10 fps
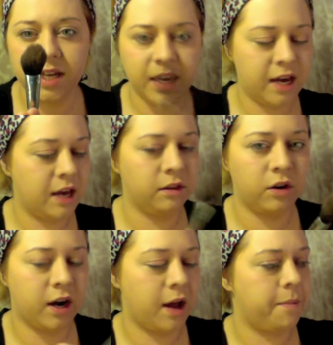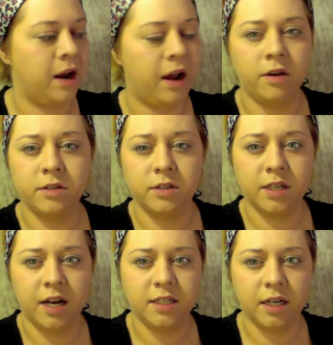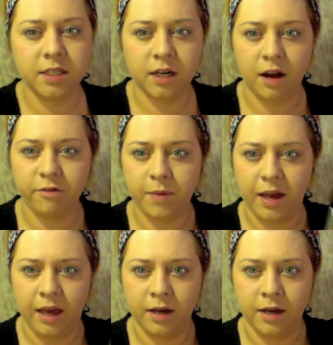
load it up, and I also just kind of dust it off on my hand.